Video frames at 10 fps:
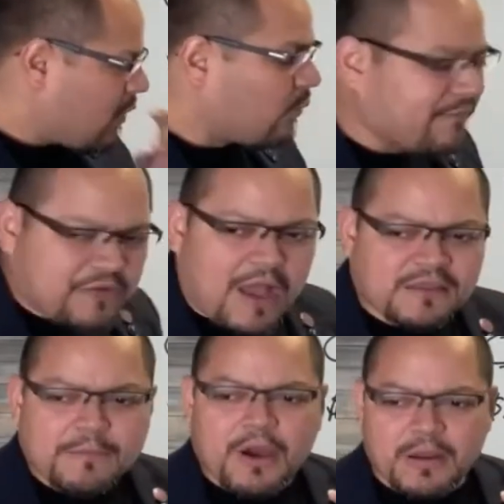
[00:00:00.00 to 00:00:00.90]
We've
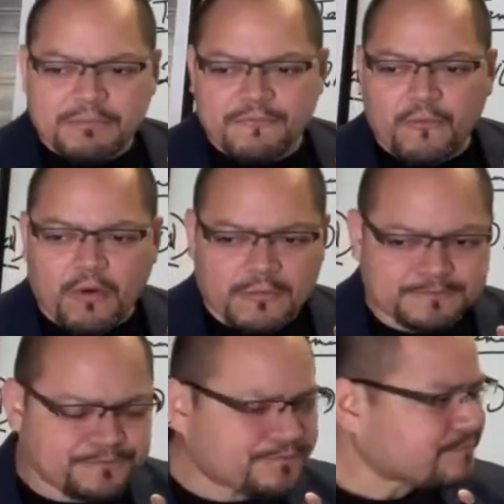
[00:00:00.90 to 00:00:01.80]
talked about it before.
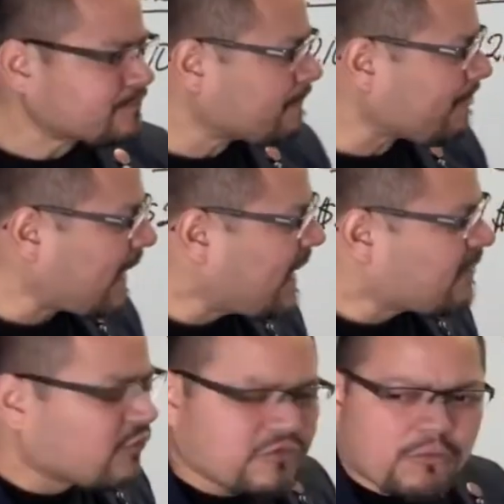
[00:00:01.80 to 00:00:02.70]
There's a